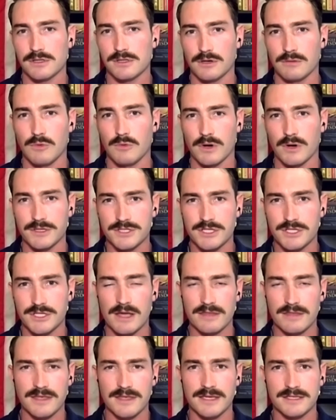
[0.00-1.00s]
little more. And so I
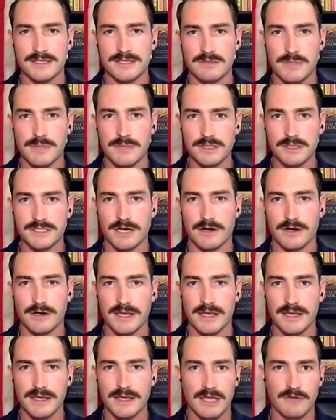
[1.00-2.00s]
think as a
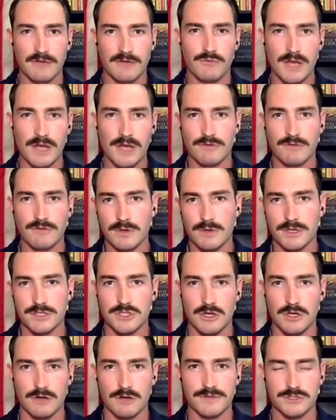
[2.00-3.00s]
military, if we ever want to
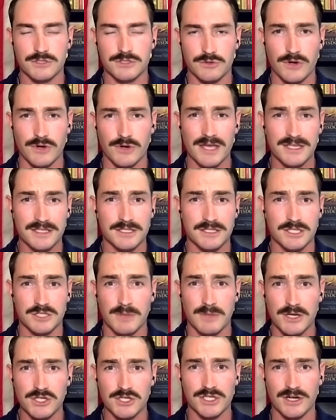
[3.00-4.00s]
solve this crisis,
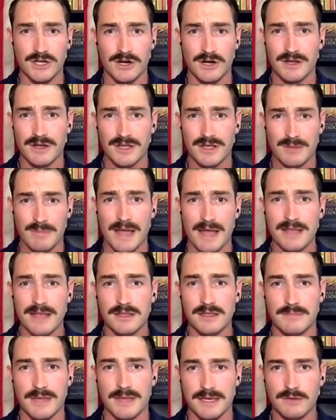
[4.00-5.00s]
especially in our
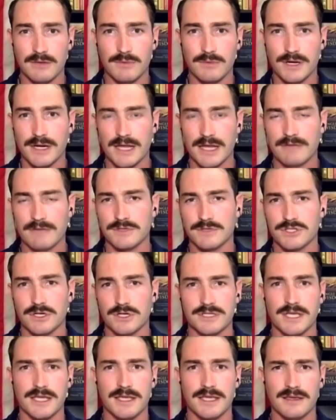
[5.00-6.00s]
pilot manning, we're going to have to start
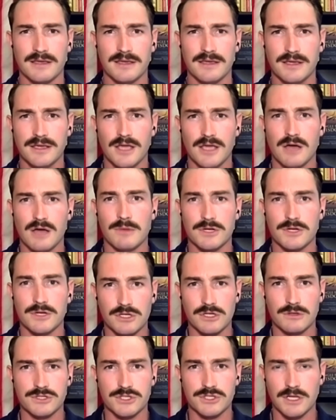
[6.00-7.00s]
taking a much
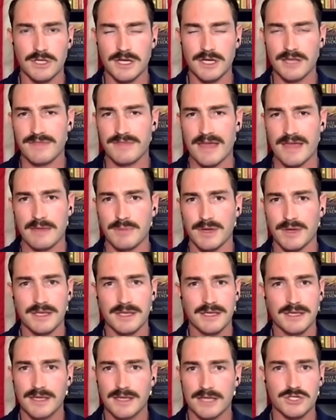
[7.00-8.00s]
closer look at that. But
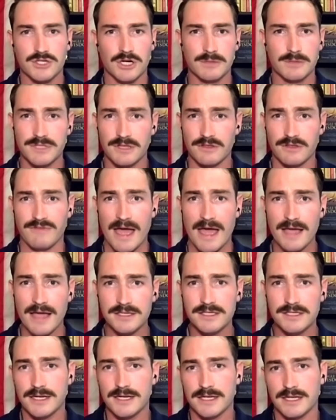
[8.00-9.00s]
in terms of the
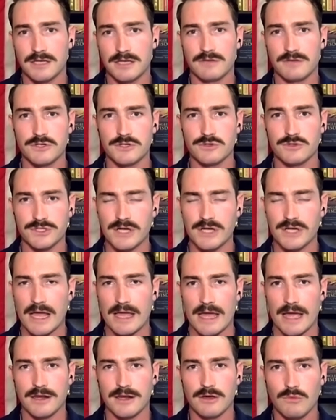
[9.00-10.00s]
vaccinated individuals, you know,
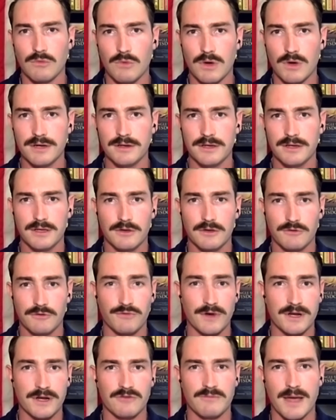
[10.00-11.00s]
I, I know one
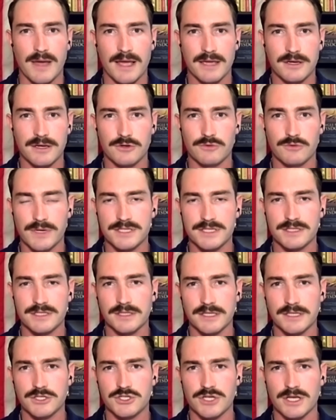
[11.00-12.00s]
friend of mine who
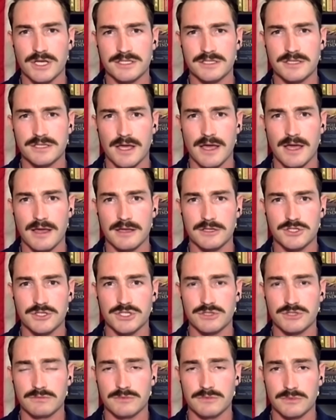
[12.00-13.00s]
recently just uh,
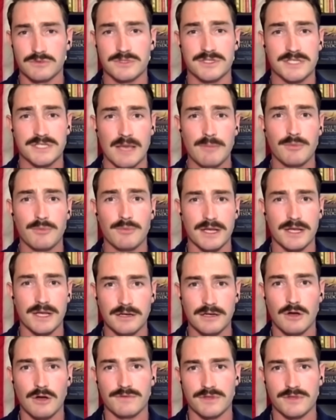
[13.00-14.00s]
just
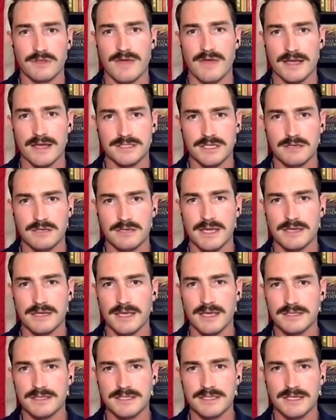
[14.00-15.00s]
separated over the vaccine
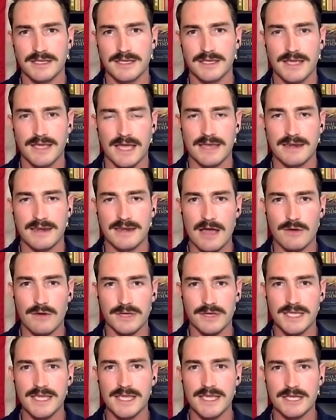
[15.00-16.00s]
mandates, and now
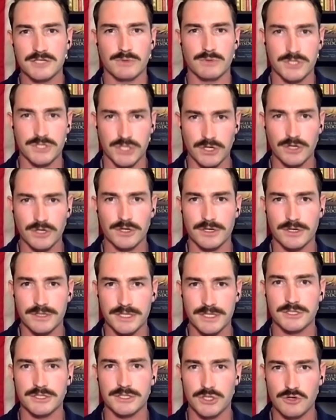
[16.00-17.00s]
he has returned
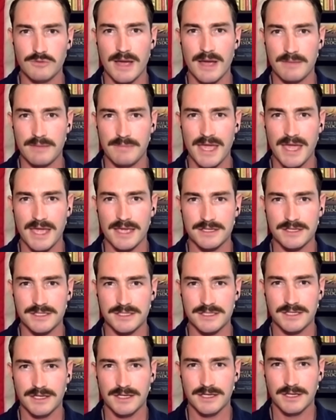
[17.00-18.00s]
to my base